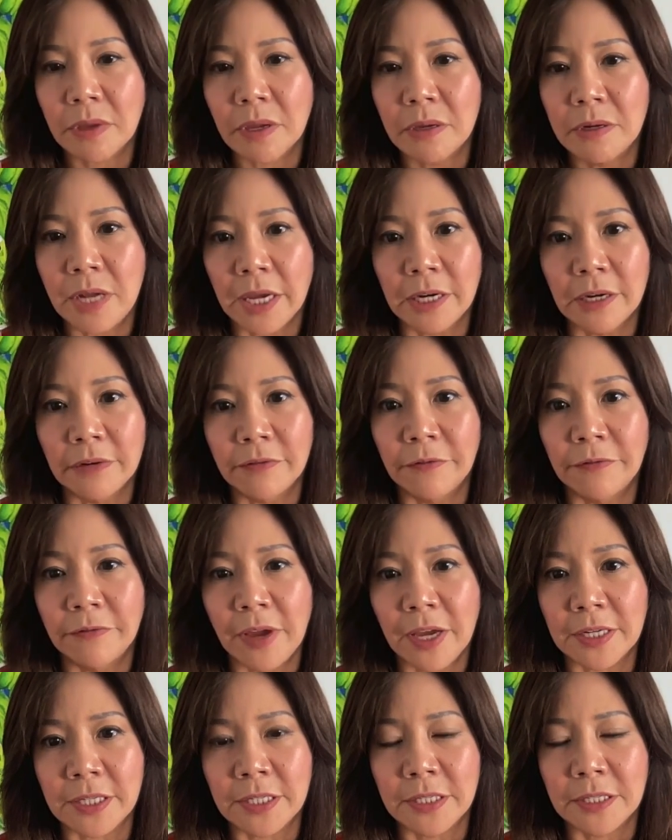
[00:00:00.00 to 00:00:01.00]
negative
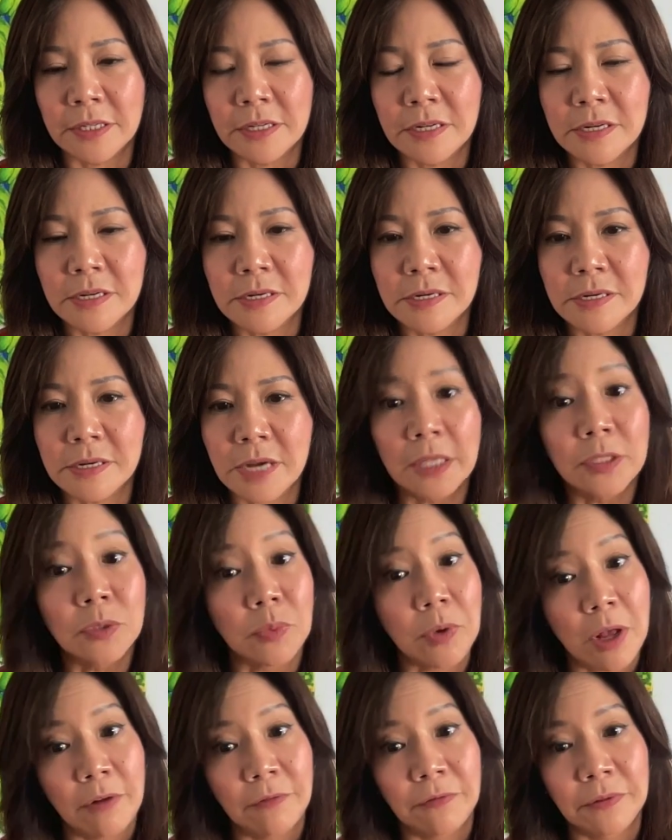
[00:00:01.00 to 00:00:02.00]
effects as
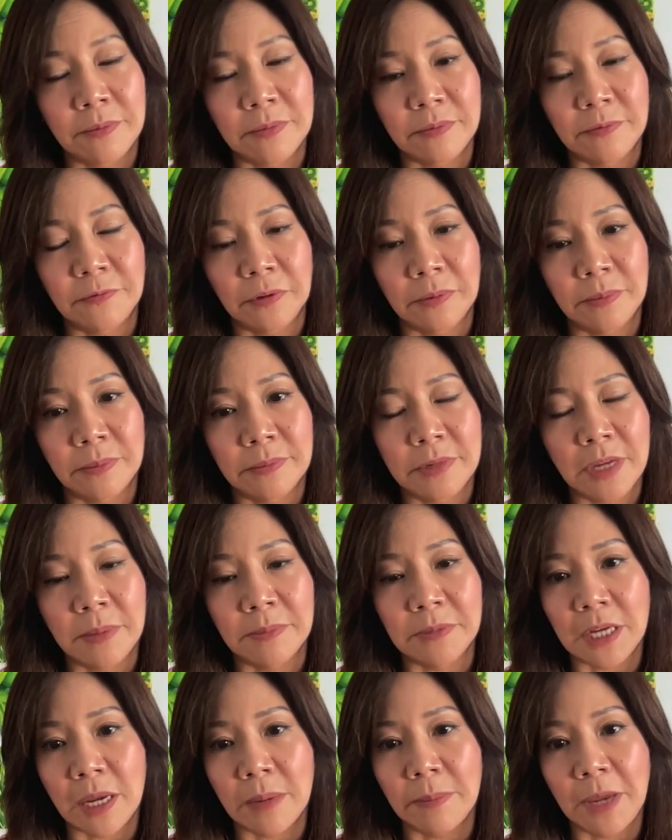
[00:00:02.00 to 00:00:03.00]
well from from
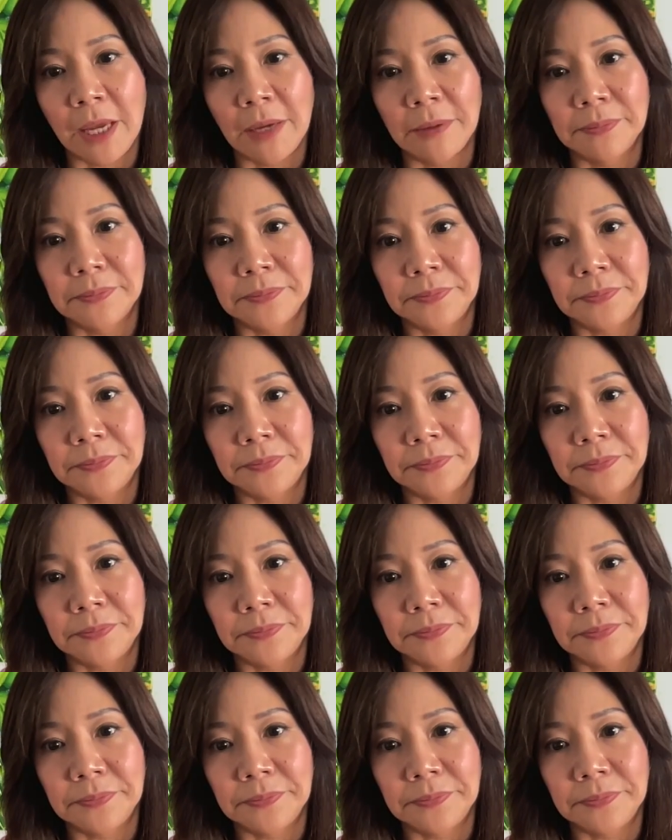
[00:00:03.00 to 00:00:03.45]
MDMA.